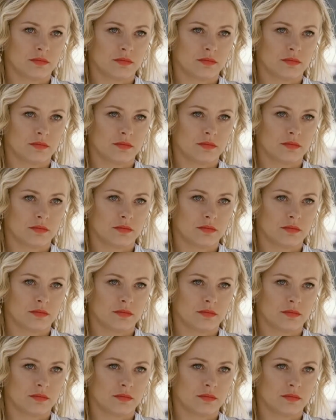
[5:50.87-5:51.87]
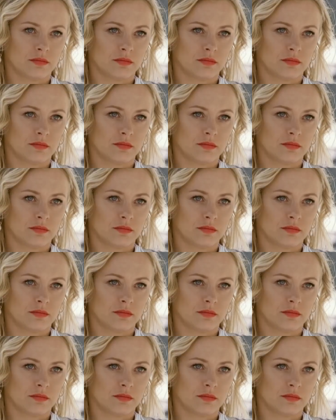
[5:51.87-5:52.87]

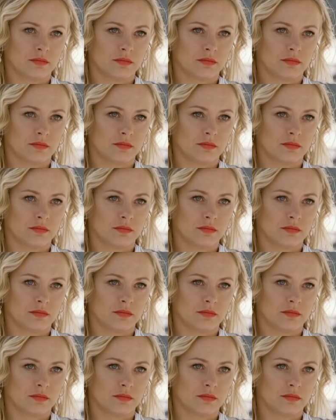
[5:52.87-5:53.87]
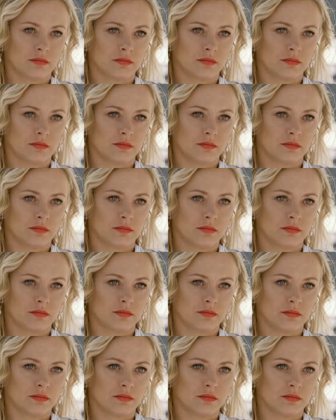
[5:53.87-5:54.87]

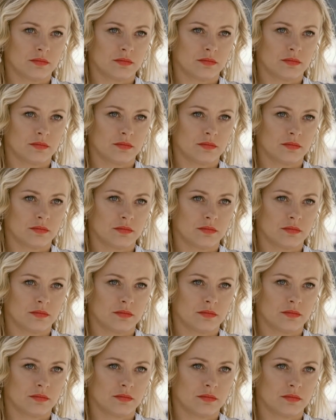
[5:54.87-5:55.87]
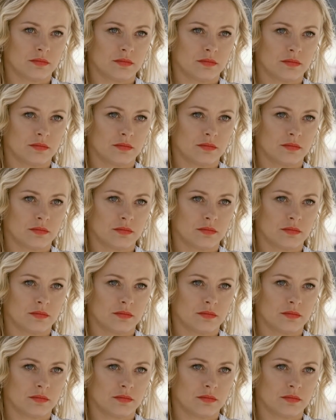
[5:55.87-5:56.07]
No one is speaking in this clip.